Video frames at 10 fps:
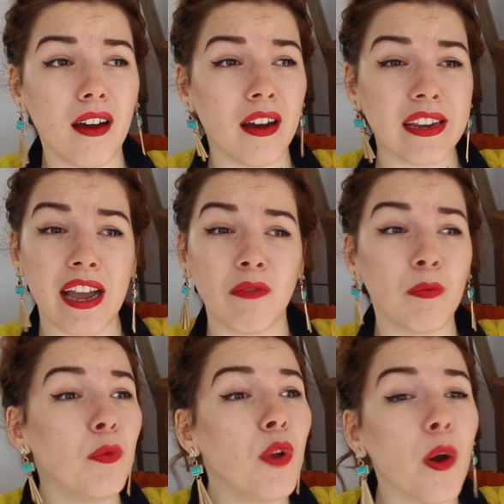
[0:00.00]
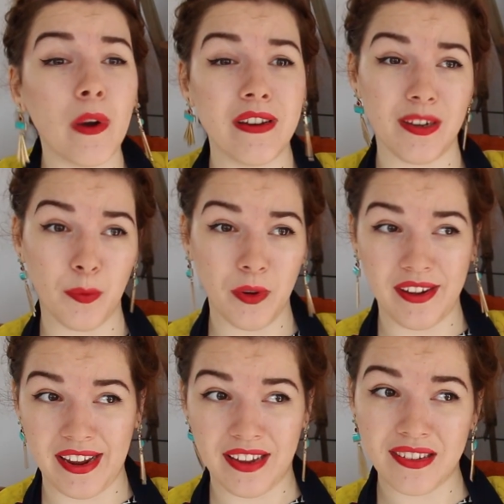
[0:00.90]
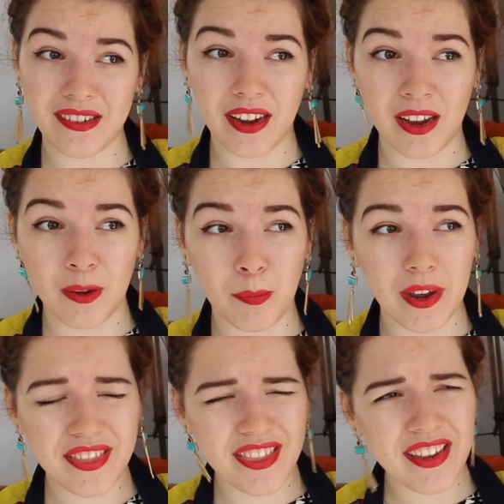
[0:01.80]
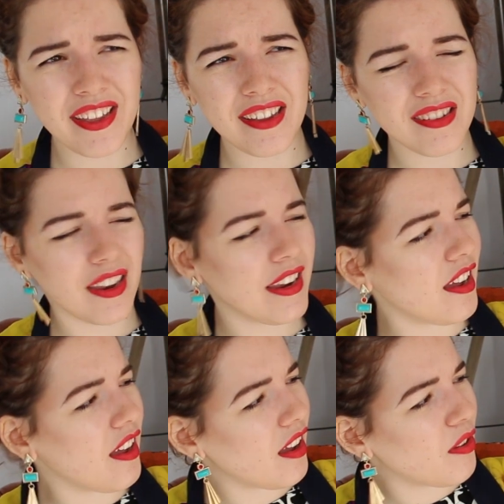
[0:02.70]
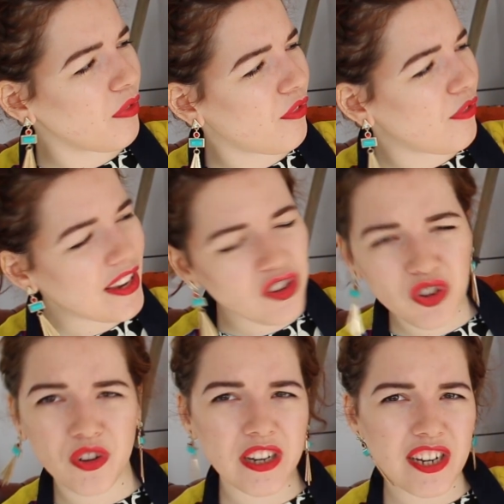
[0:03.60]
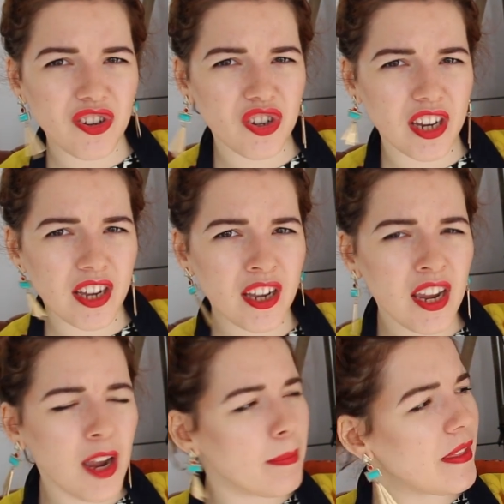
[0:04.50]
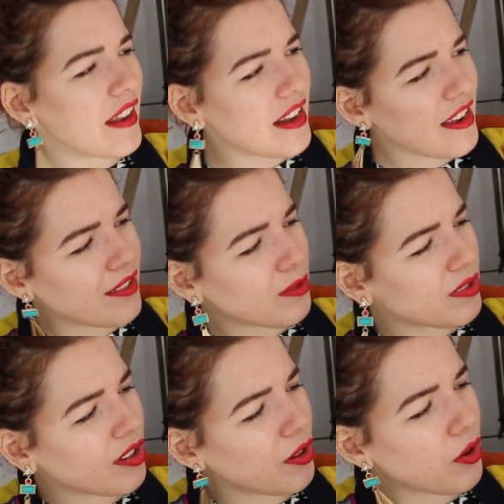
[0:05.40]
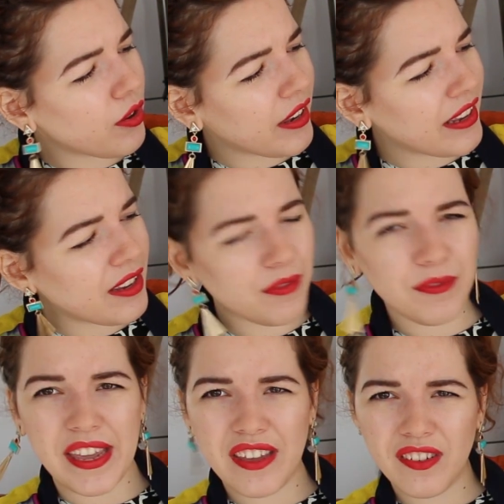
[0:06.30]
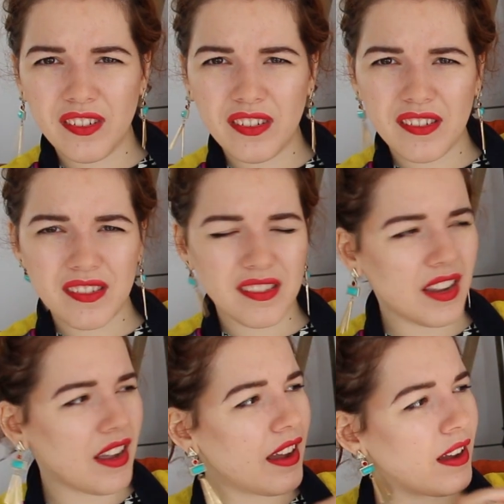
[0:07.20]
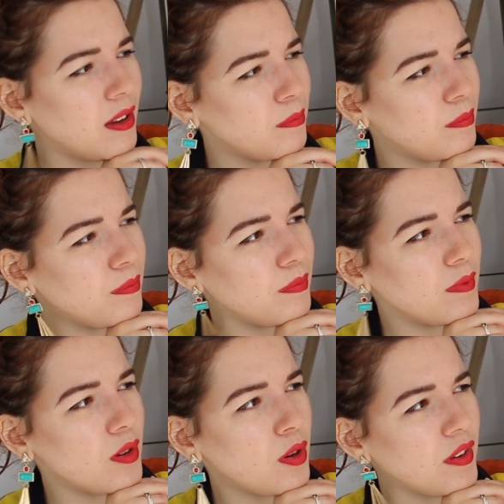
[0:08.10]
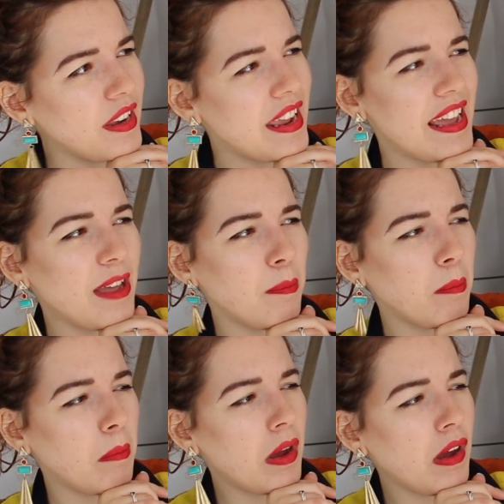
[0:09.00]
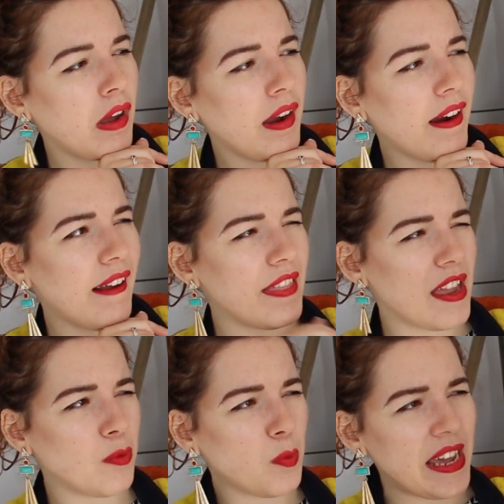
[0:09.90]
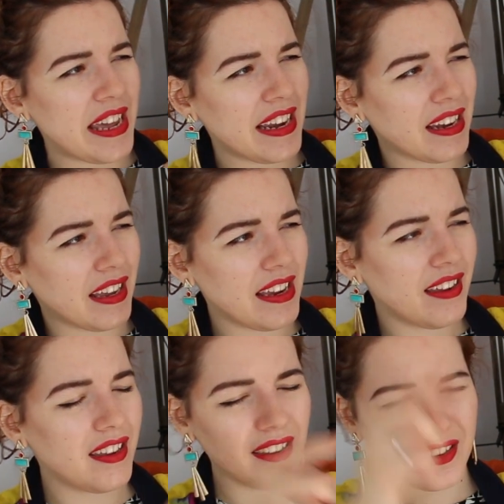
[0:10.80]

I have no idea what it is. I think it's like a fish creature, but then he's also got like fields on him, and then weird like